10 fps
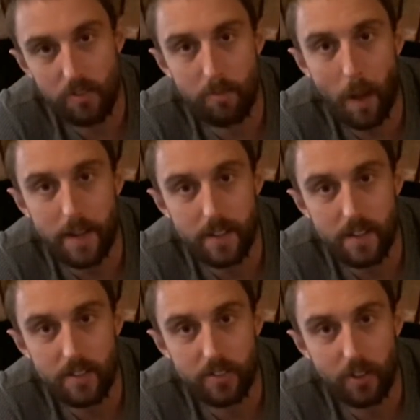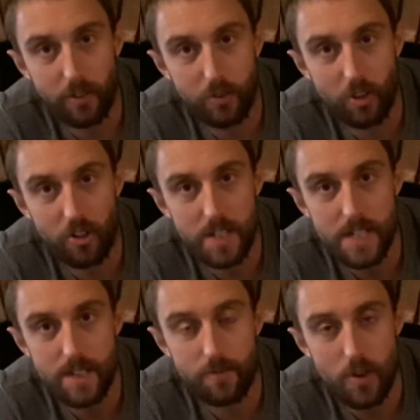of padding, so
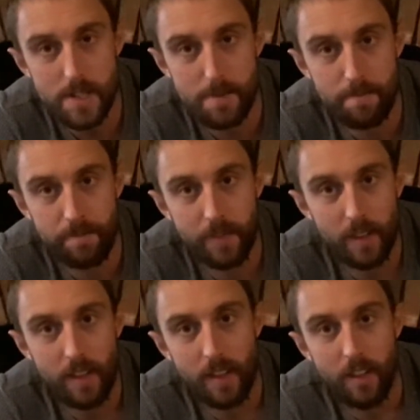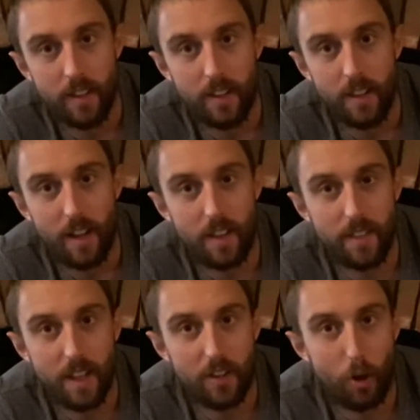non-adhesive dressing, and
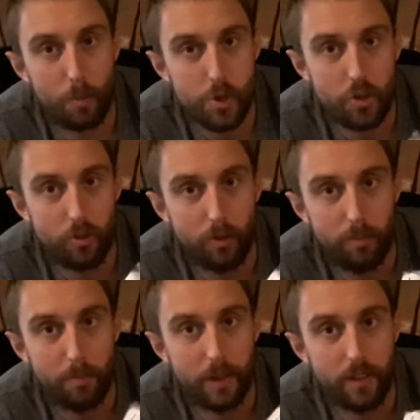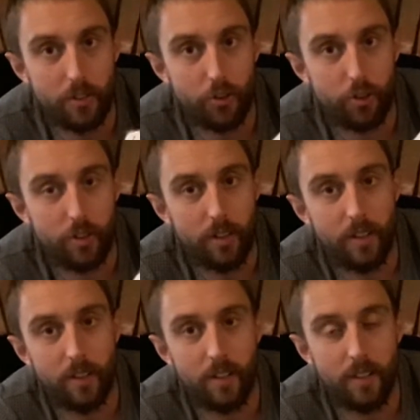then optional bandage,
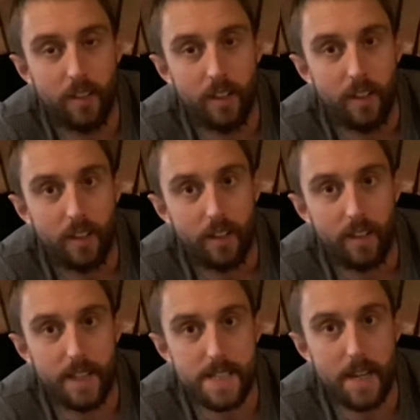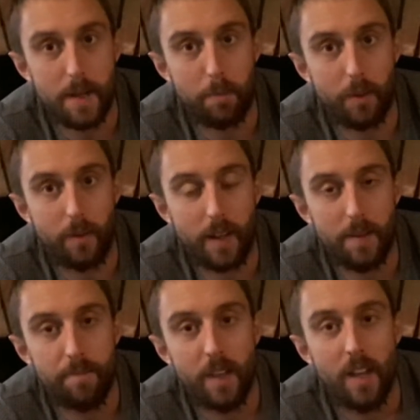and then tape, okay?
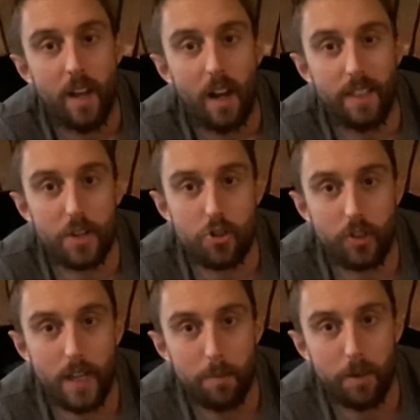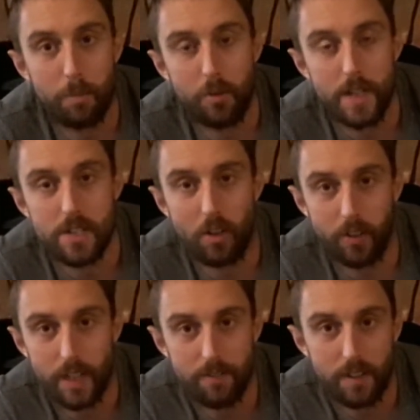And that should keep it pretty
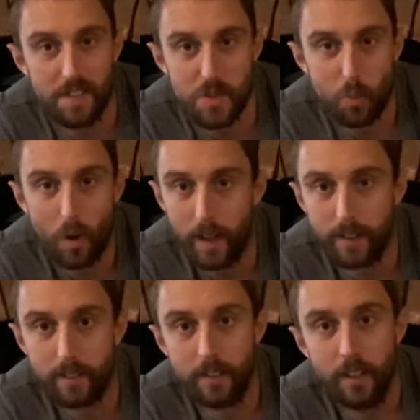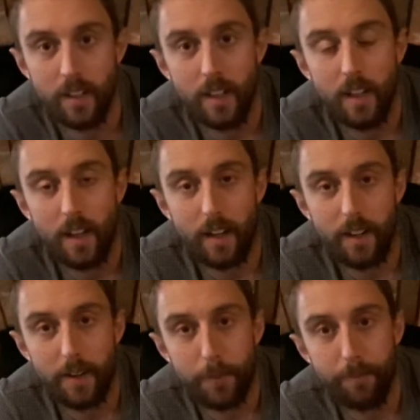solid, even if it's wet.
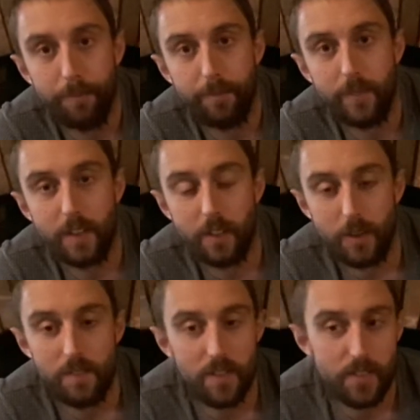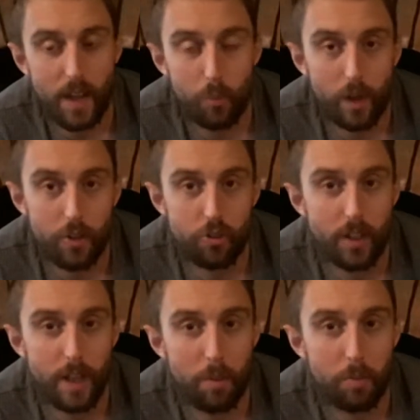Even if it's getting wet, it should
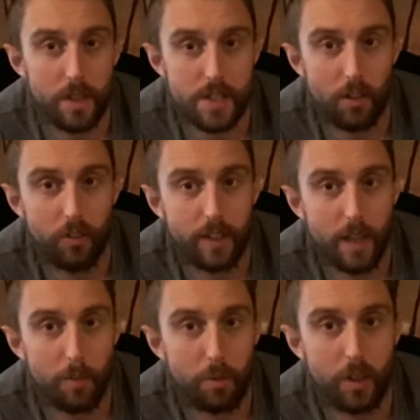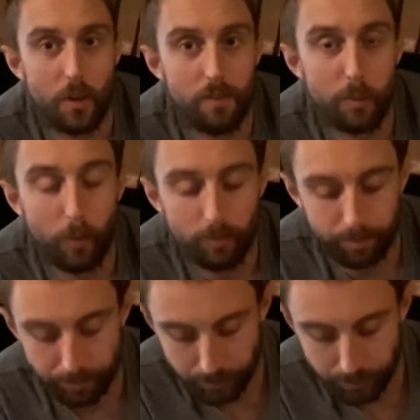keep it pretty solid, keep it pretty comfortable.